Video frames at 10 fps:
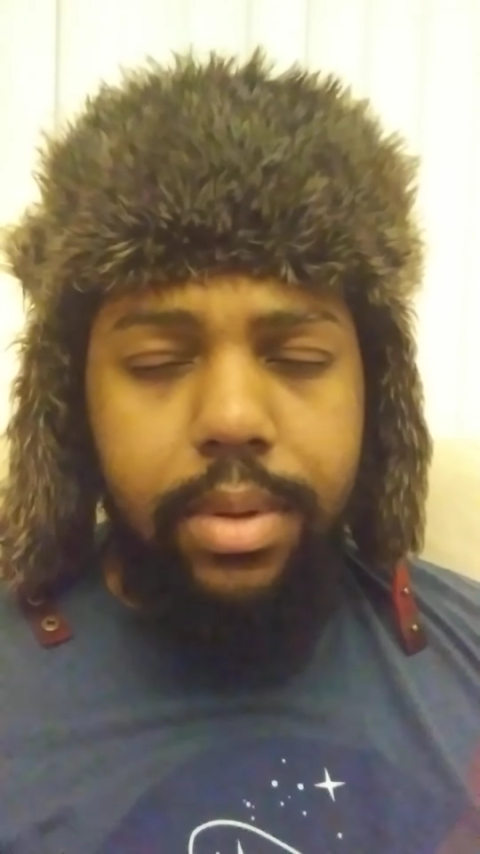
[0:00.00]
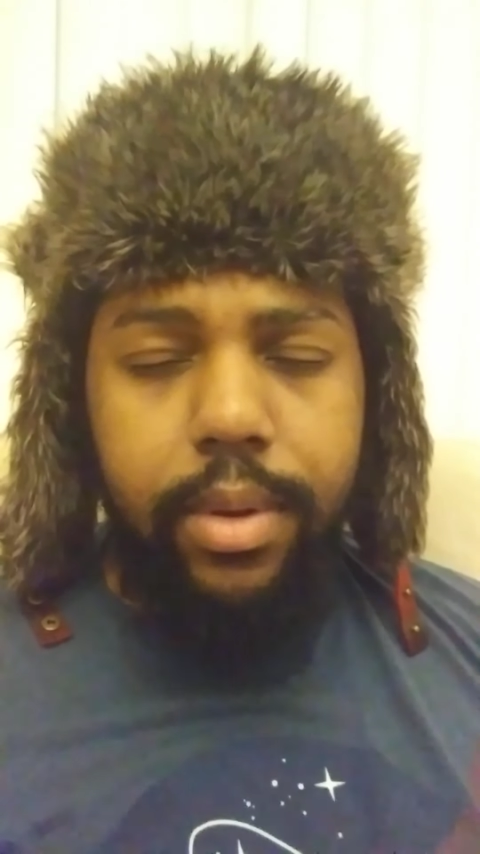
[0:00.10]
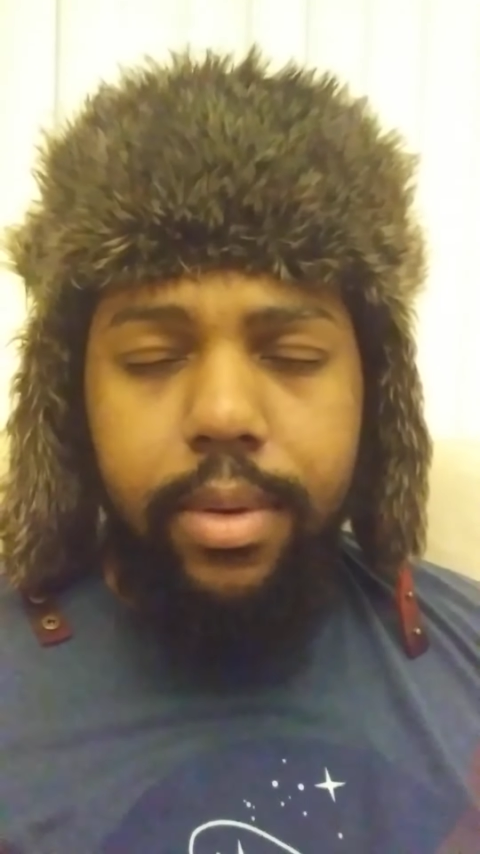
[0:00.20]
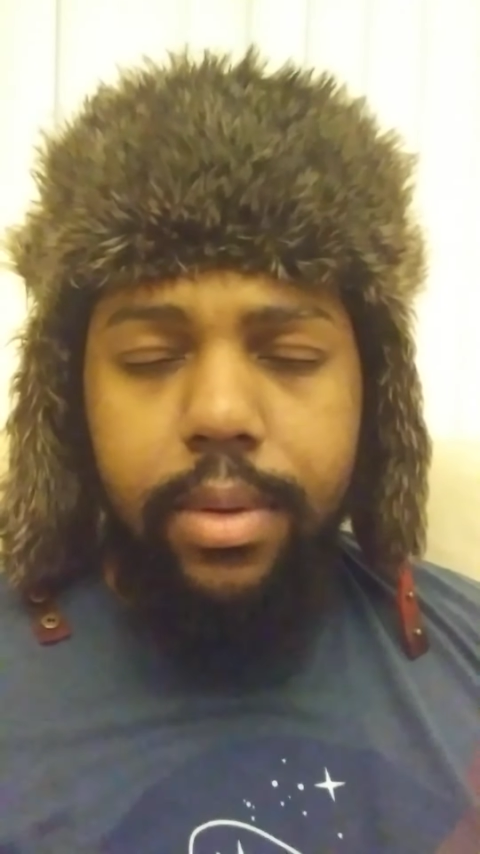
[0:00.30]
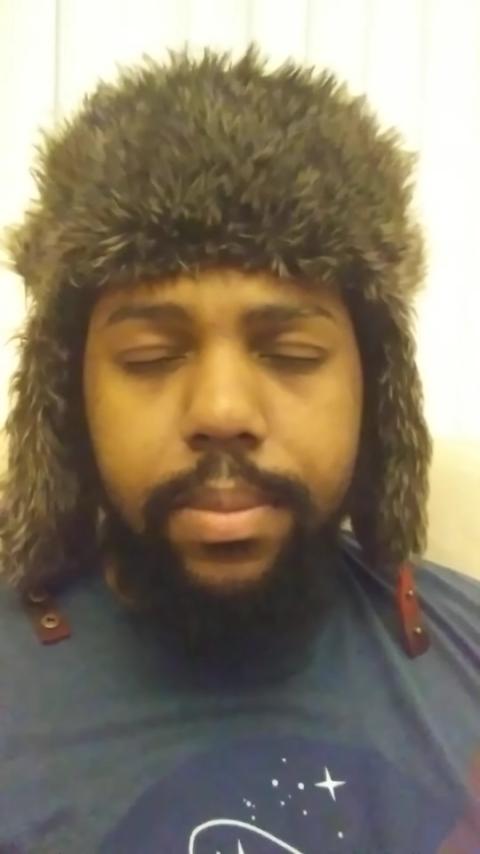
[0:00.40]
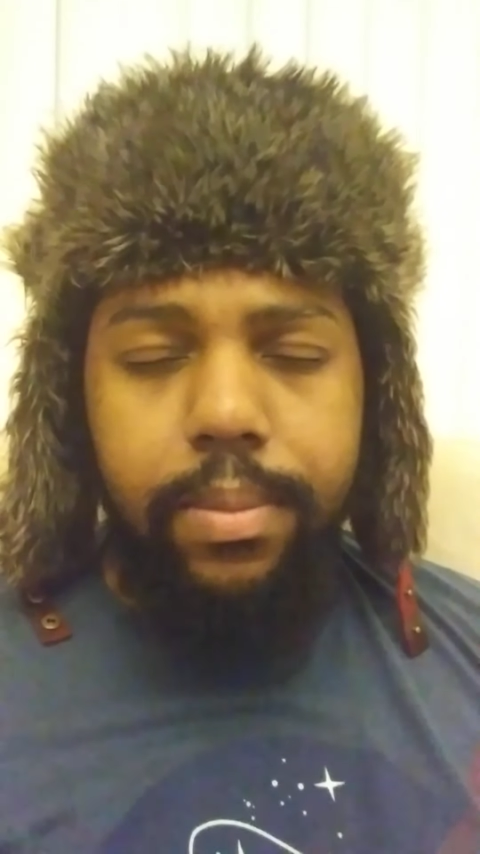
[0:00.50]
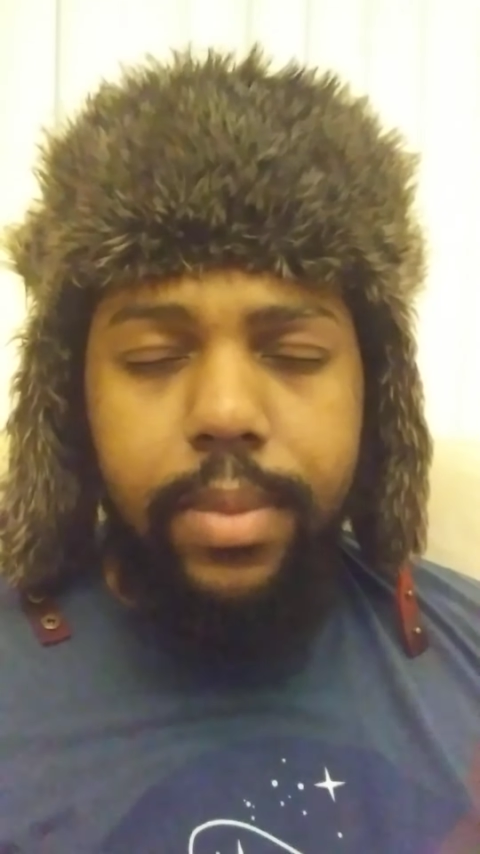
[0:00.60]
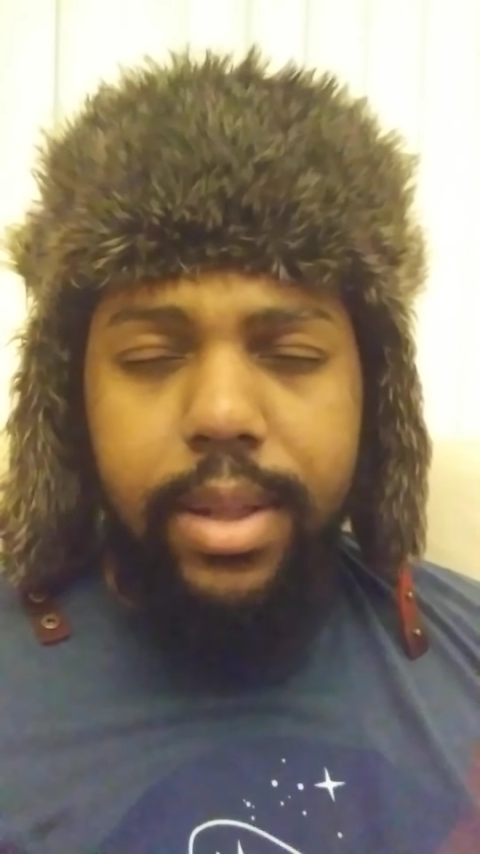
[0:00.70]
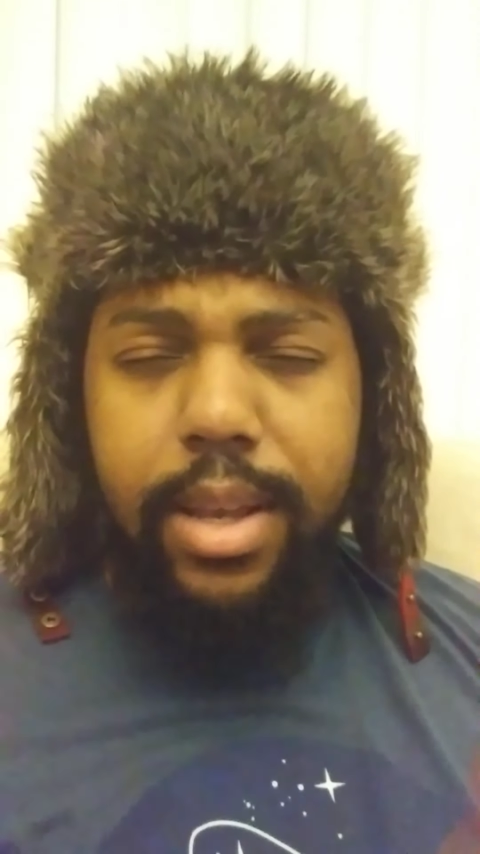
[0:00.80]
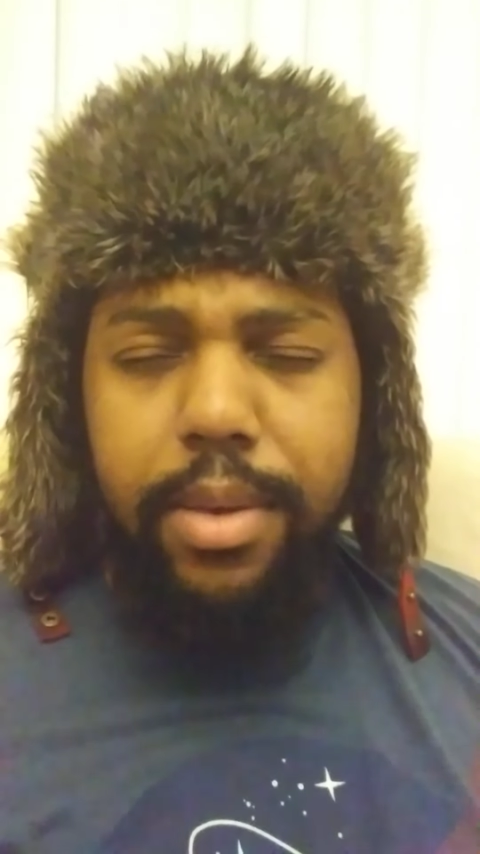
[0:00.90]
Um,
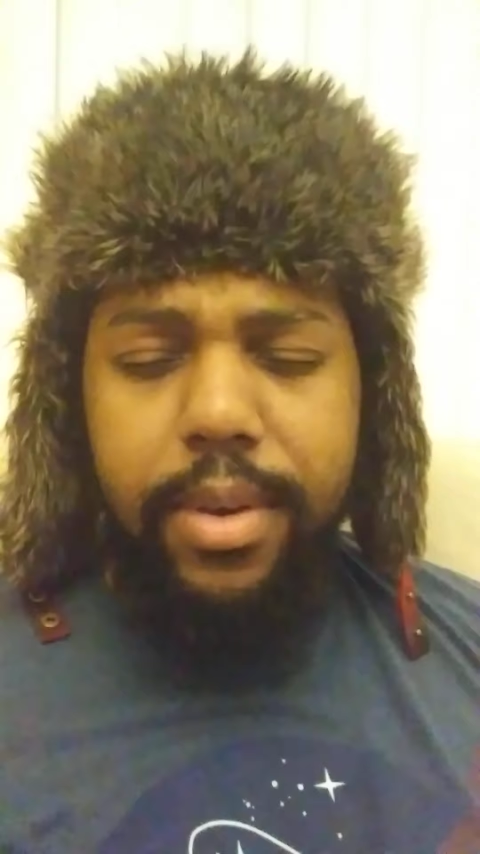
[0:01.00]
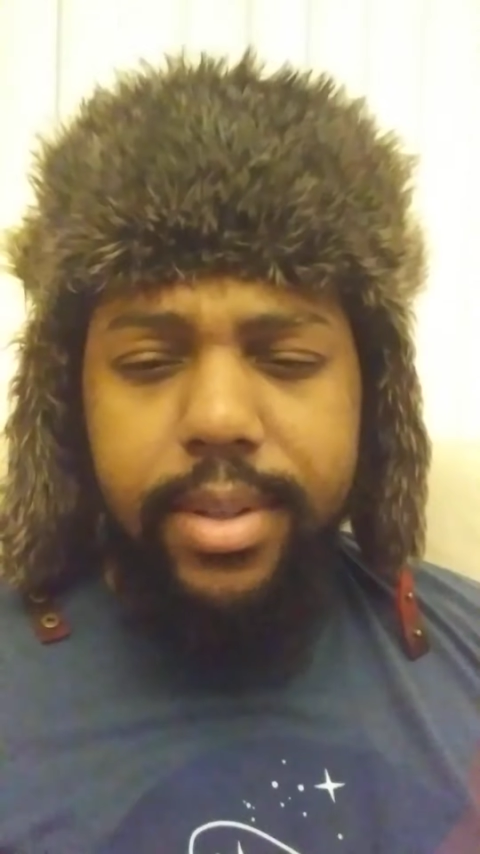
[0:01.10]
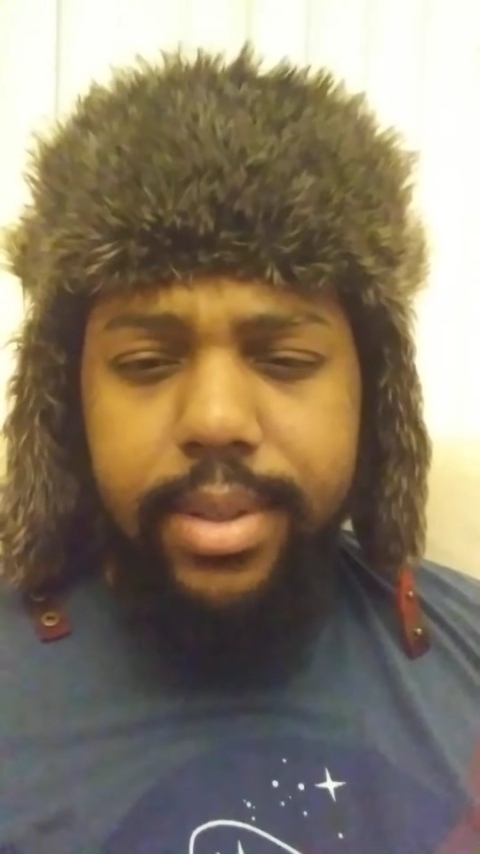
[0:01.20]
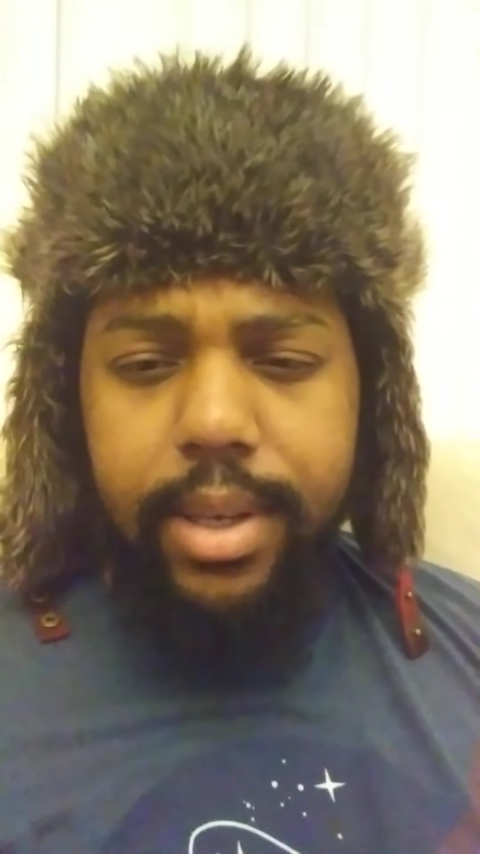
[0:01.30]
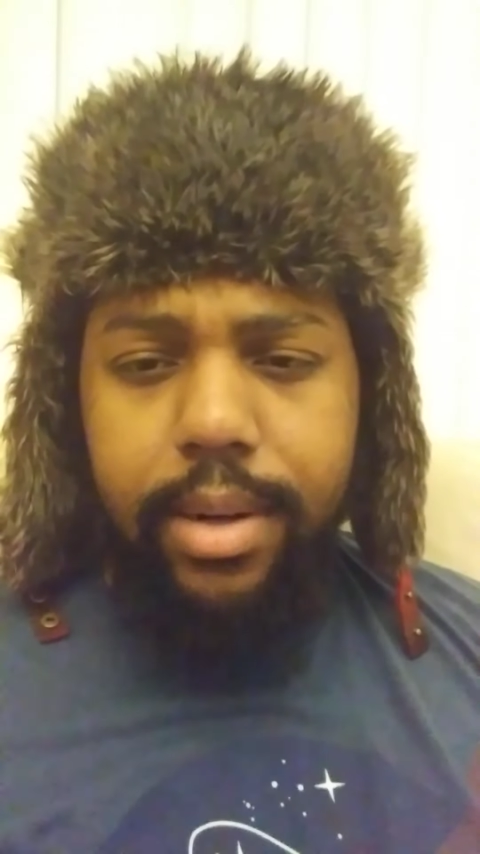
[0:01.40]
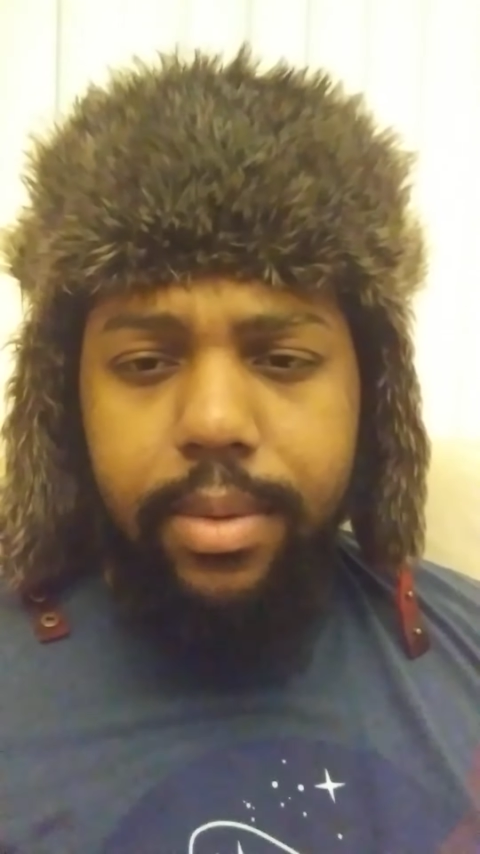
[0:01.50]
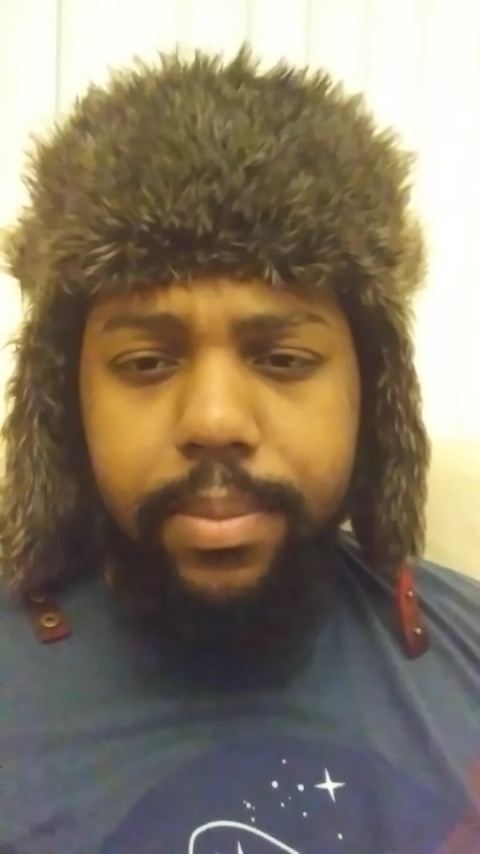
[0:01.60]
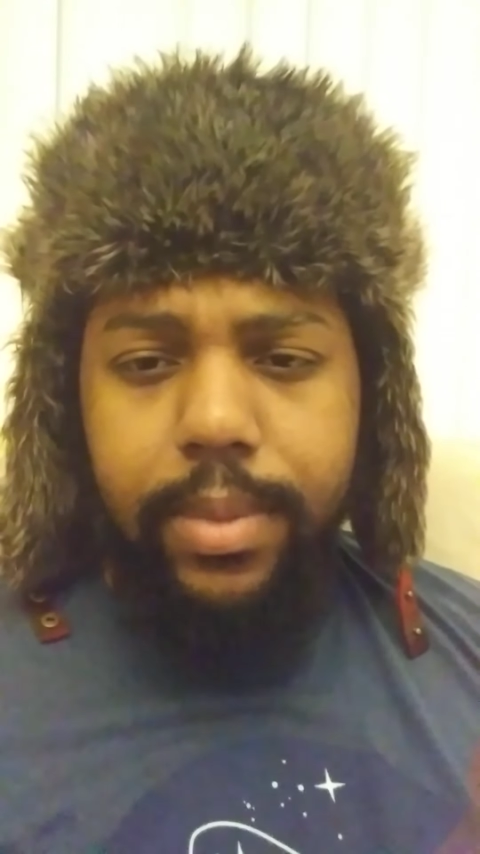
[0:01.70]
I think you can see it on